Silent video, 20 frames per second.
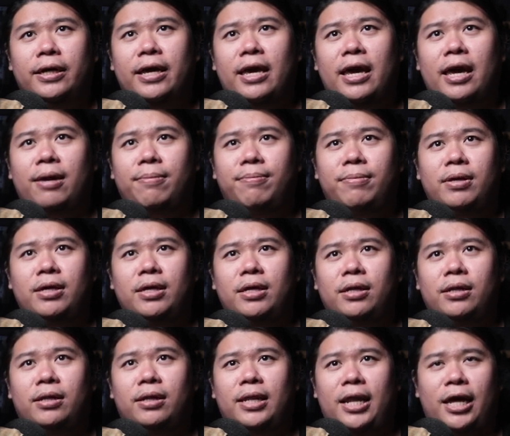
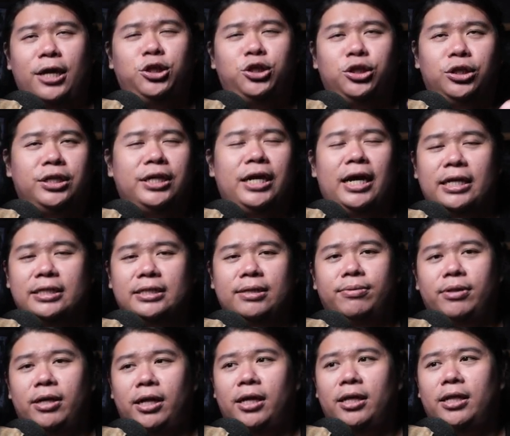Kami Legend card,
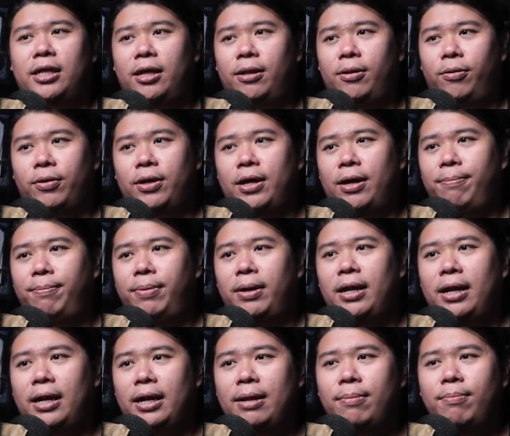something like that. Okay,
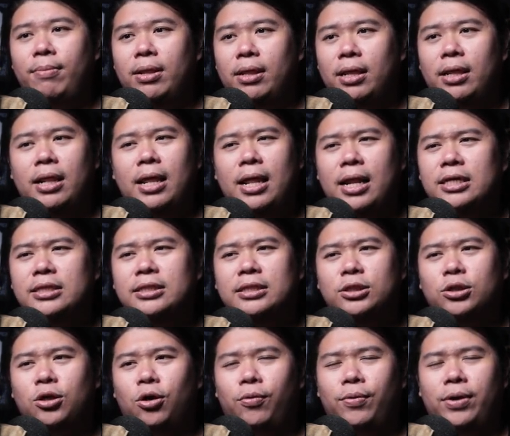but let us
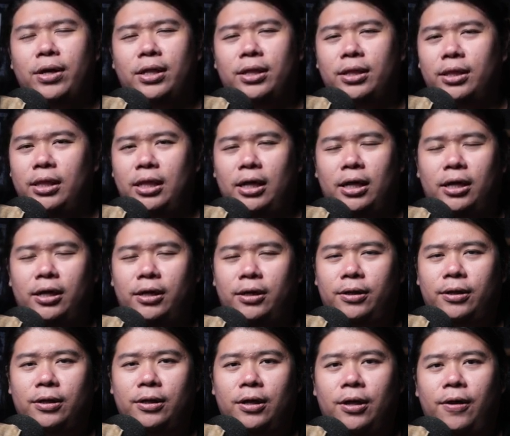just call it
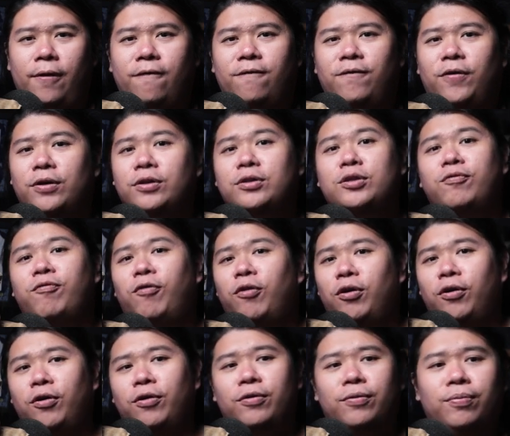the Force
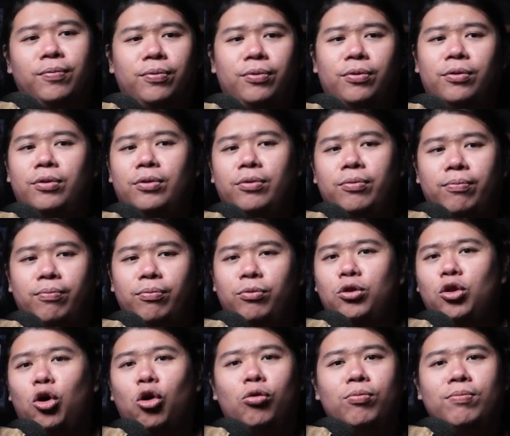4
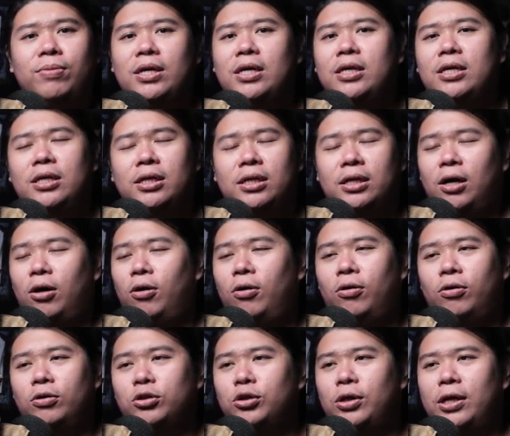Nomi,
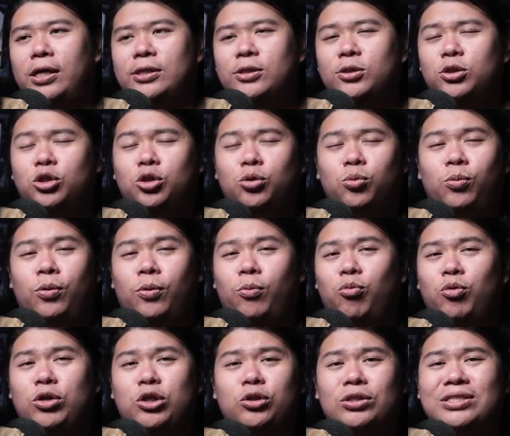or also
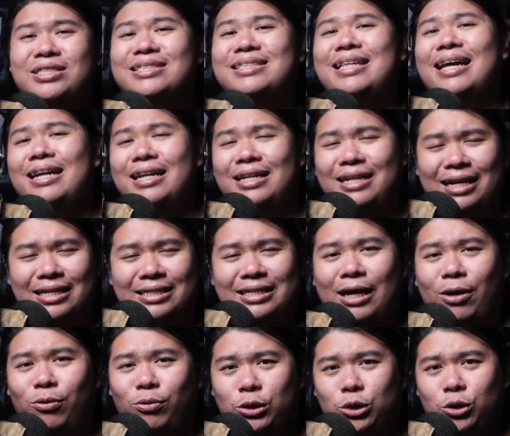we should standardize
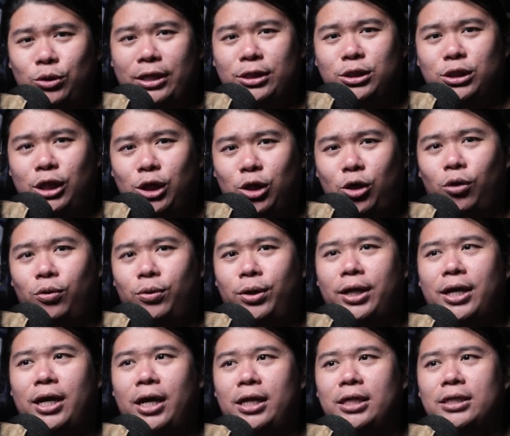how we should actually call
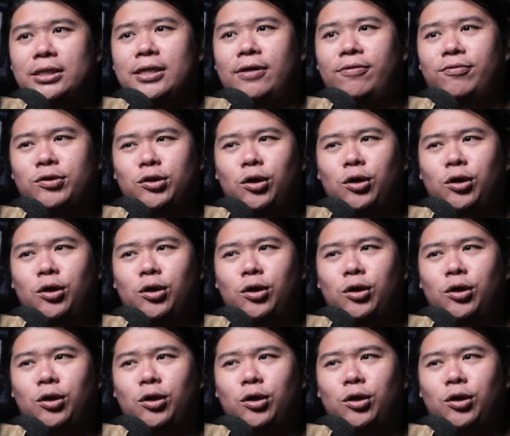the card itself.